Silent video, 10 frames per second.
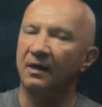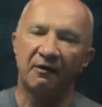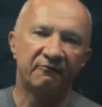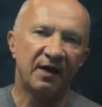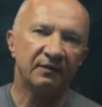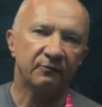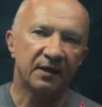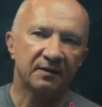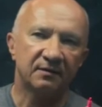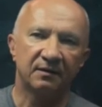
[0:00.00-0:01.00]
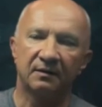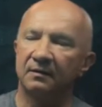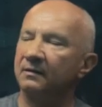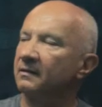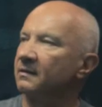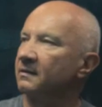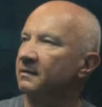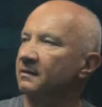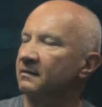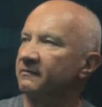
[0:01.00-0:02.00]
evaluating
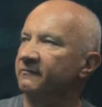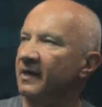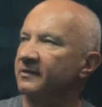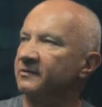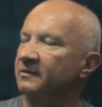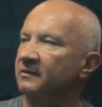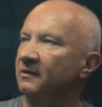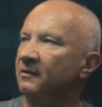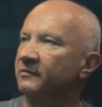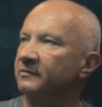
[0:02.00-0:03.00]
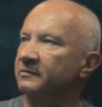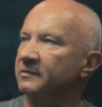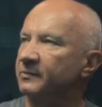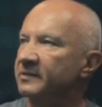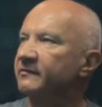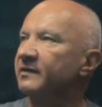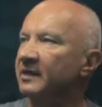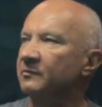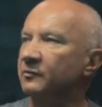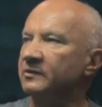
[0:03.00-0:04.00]
the function on specific inputs.